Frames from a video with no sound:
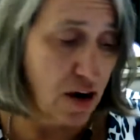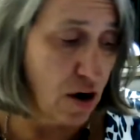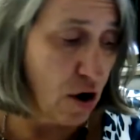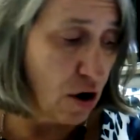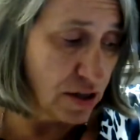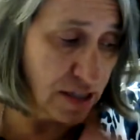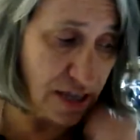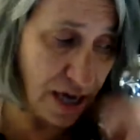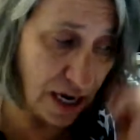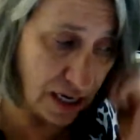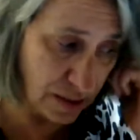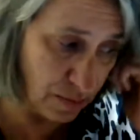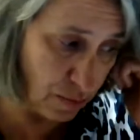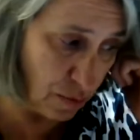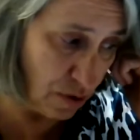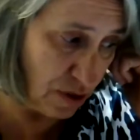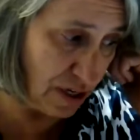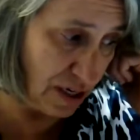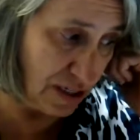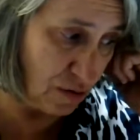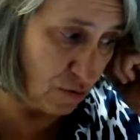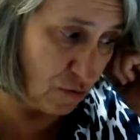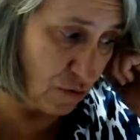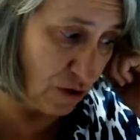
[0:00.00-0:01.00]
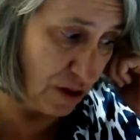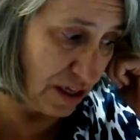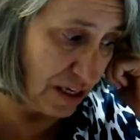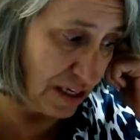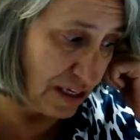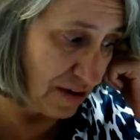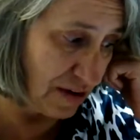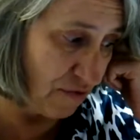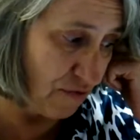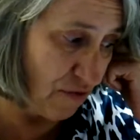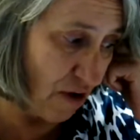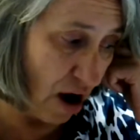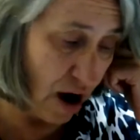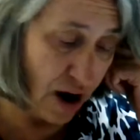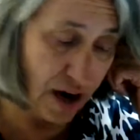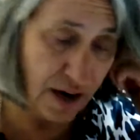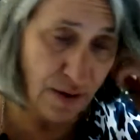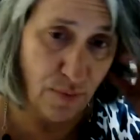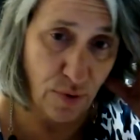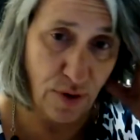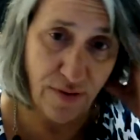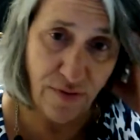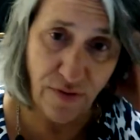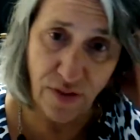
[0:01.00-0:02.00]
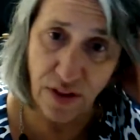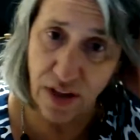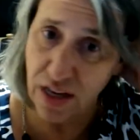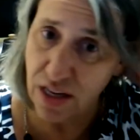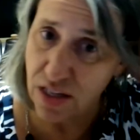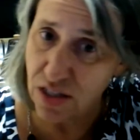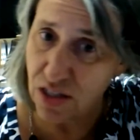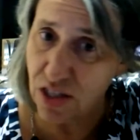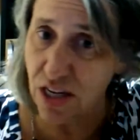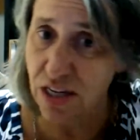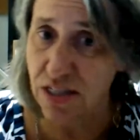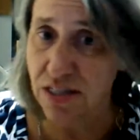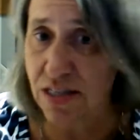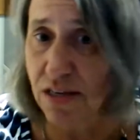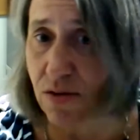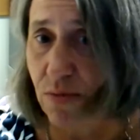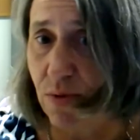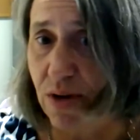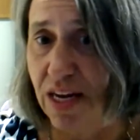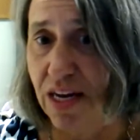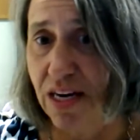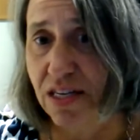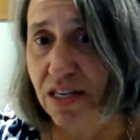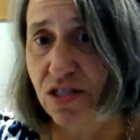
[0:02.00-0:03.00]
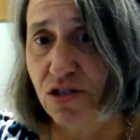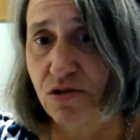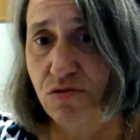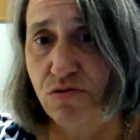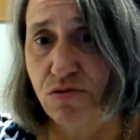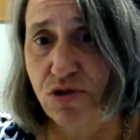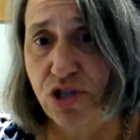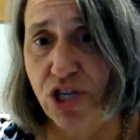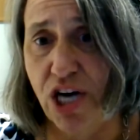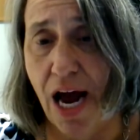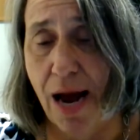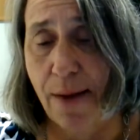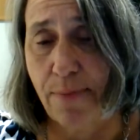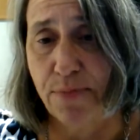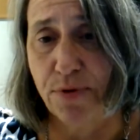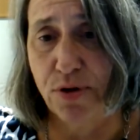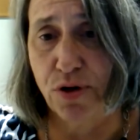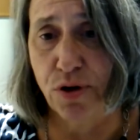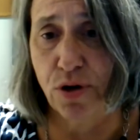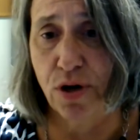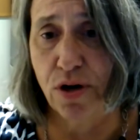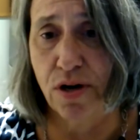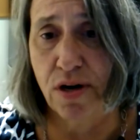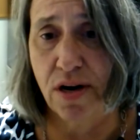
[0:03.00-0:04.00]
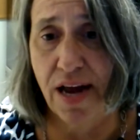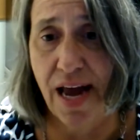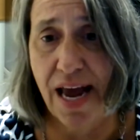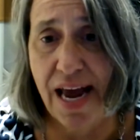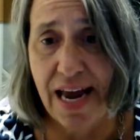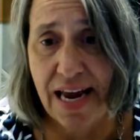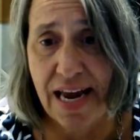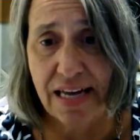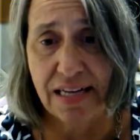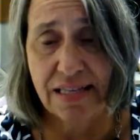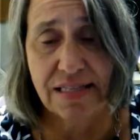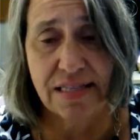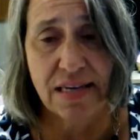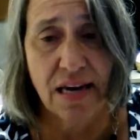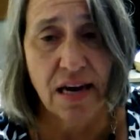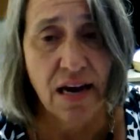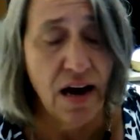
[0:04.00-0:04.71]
Our textbook doesn't really define privilege until we get into chapter 8,